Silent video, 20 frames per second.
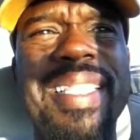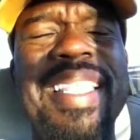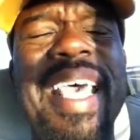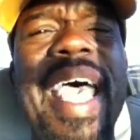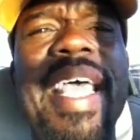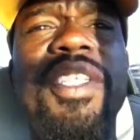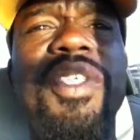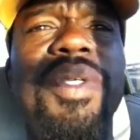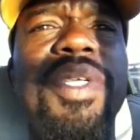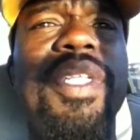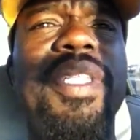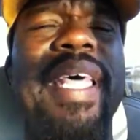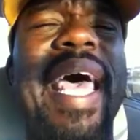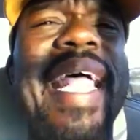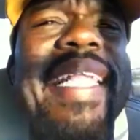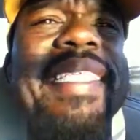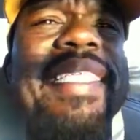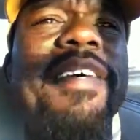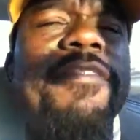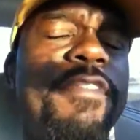That's
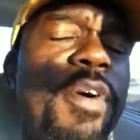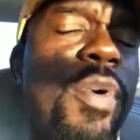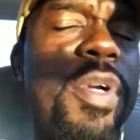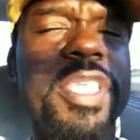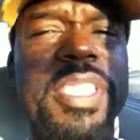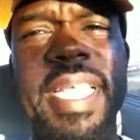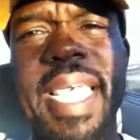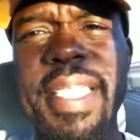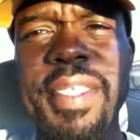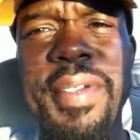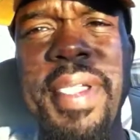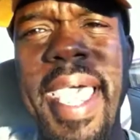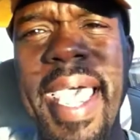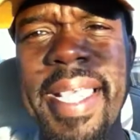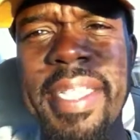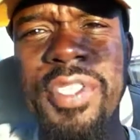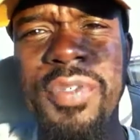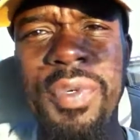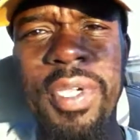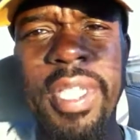that's the focus that you guys